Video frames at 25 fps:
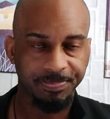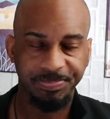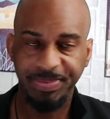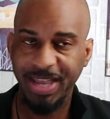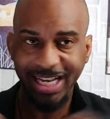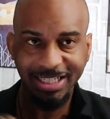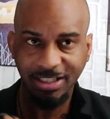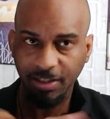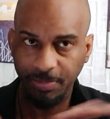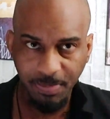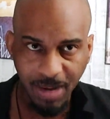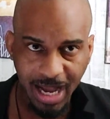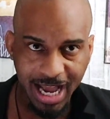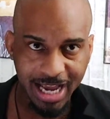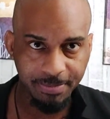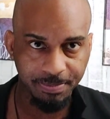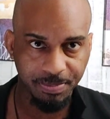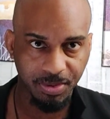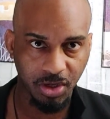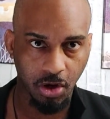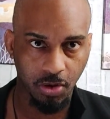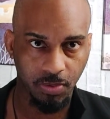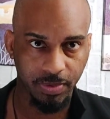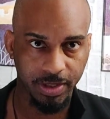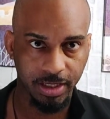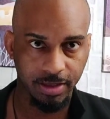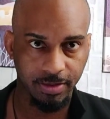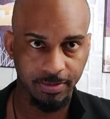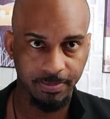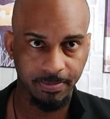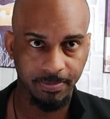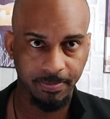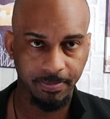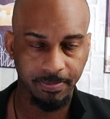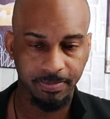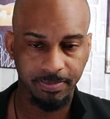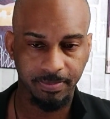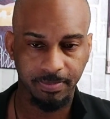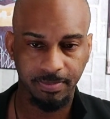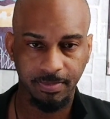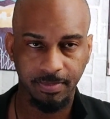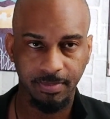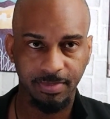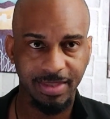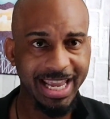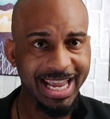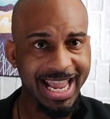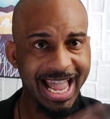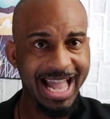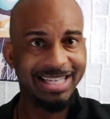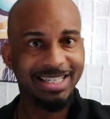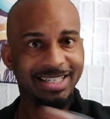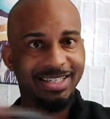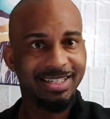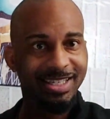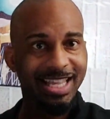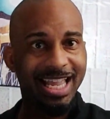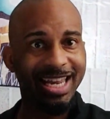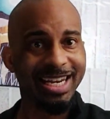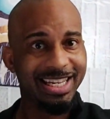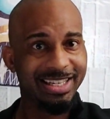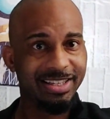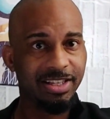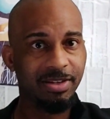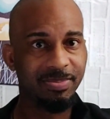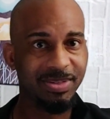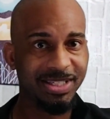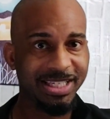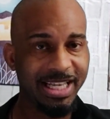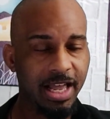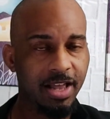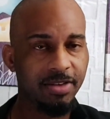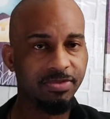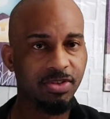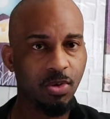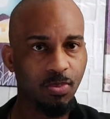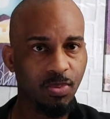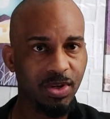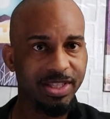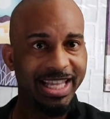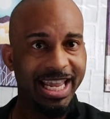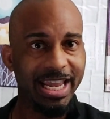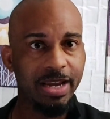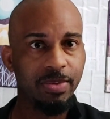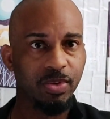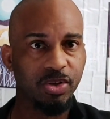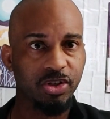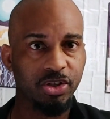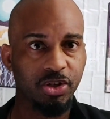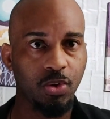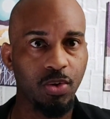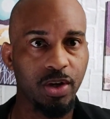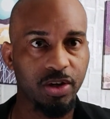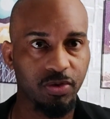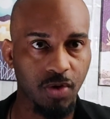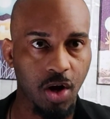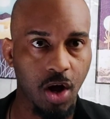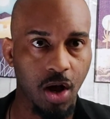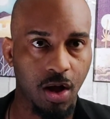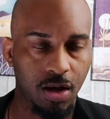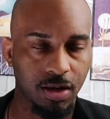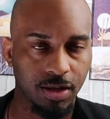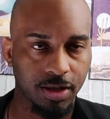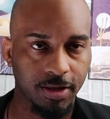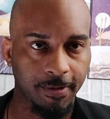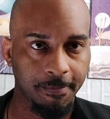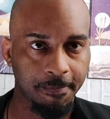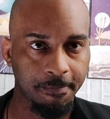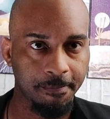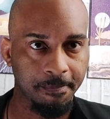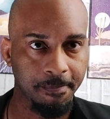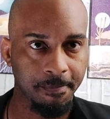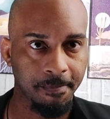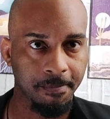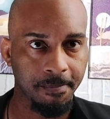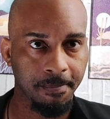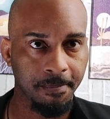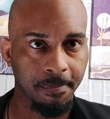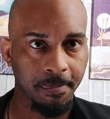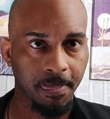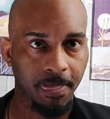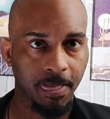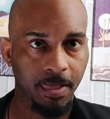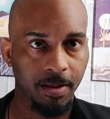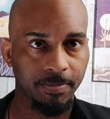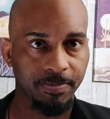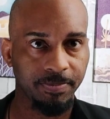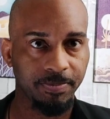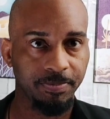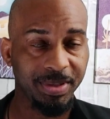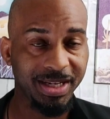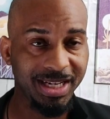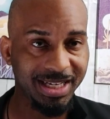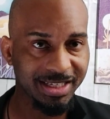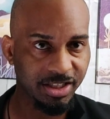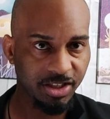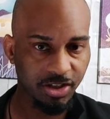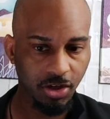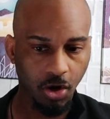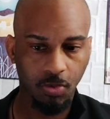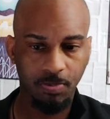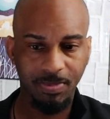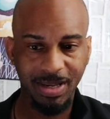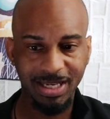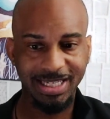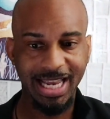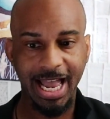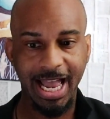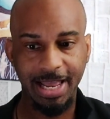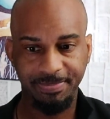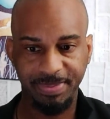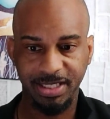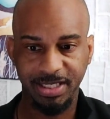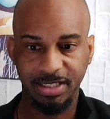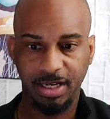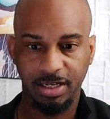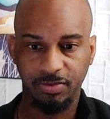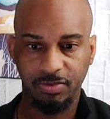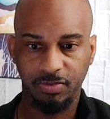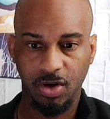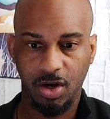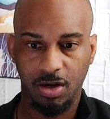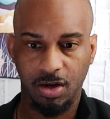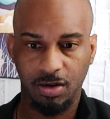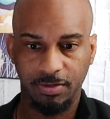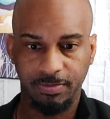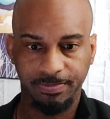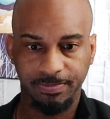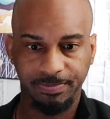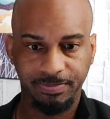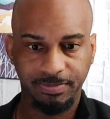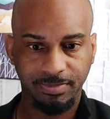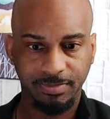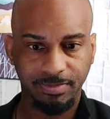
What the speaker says: They had to study themselves on what they were doing wrong. Because so much had been done wrong.